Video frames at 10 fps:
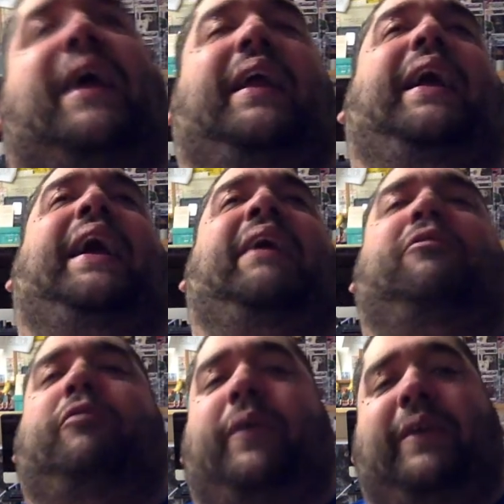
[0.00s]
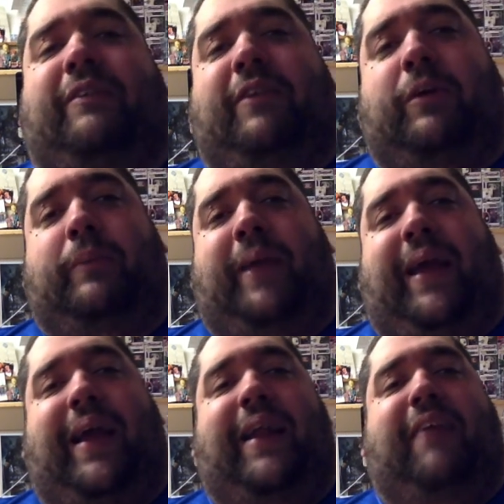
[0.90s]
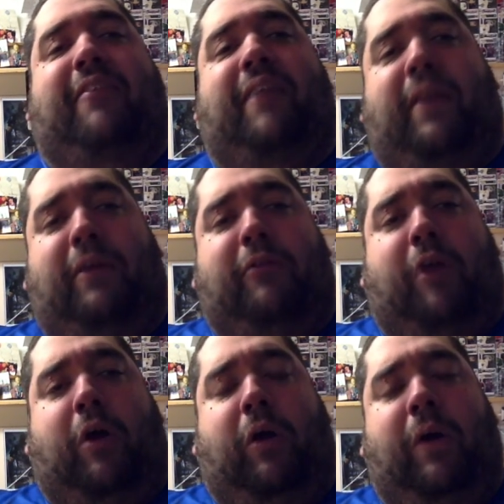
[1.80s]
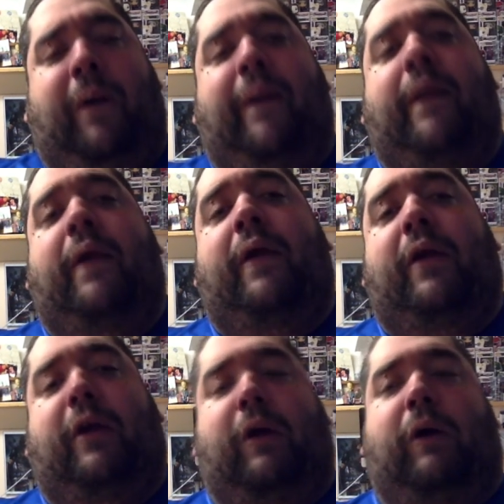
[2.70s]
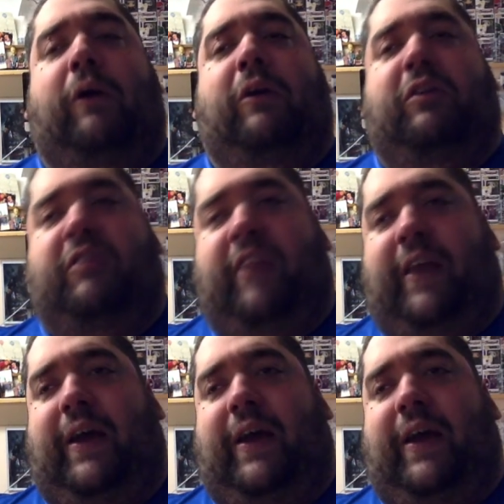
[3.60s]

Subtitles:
and I have friends that are mechanics. I love cars.